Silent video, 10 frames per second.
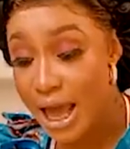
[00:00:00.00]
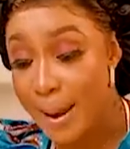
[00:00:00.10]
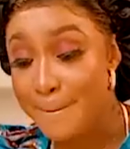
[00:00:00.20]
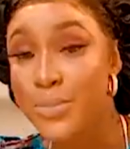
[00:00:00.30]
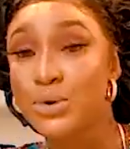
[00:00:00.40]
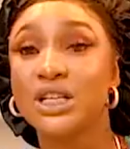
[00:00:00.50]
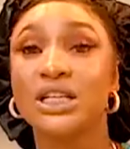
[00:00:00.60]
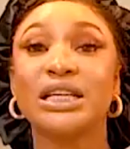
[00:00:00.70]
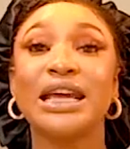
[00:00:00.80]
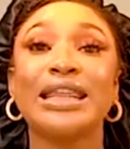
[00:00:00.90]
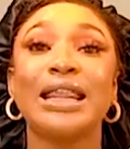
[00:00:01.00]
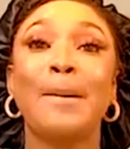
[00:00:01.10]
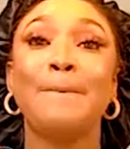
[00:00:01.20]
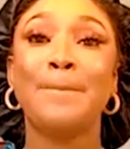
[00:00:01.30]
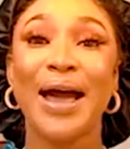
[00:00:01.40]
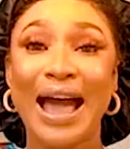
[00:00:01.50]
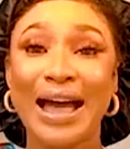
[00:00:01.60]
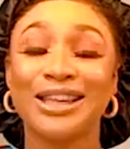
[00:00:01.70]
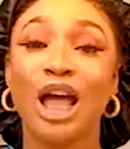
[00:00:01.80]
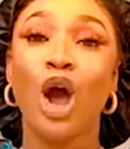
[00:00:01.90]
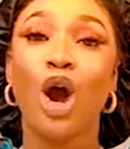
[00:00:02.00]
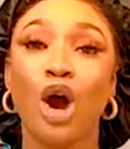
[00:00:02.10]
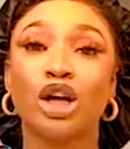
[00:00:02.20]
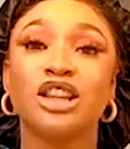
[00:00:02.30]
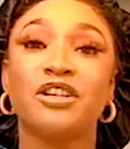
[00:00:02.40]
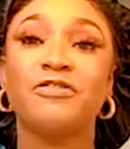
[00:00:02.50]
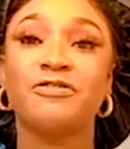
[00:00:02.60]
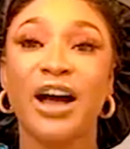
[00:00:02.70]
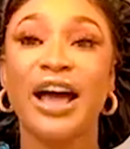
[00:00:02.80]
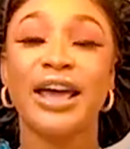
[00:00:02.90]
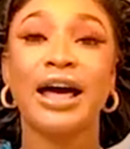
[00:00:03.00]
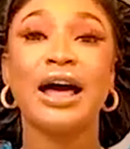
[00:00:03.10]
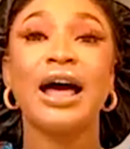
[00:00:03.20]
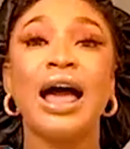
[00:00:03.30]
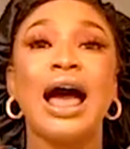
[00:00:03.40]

and put it in a pan on the fire